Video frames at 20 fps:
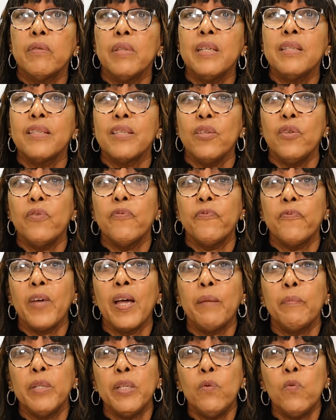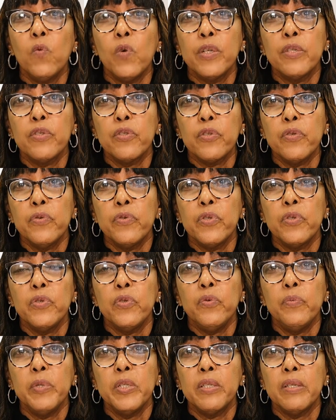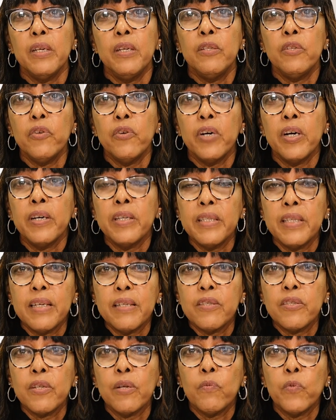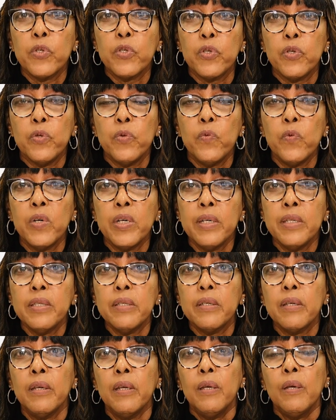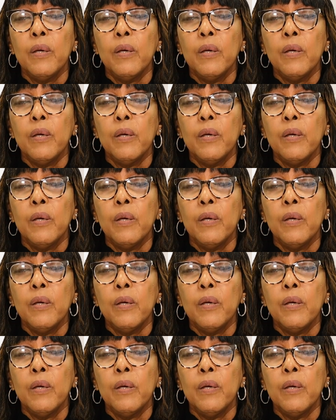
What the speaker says: let's say, your family wants you to do, but in your heart, that's not what you want?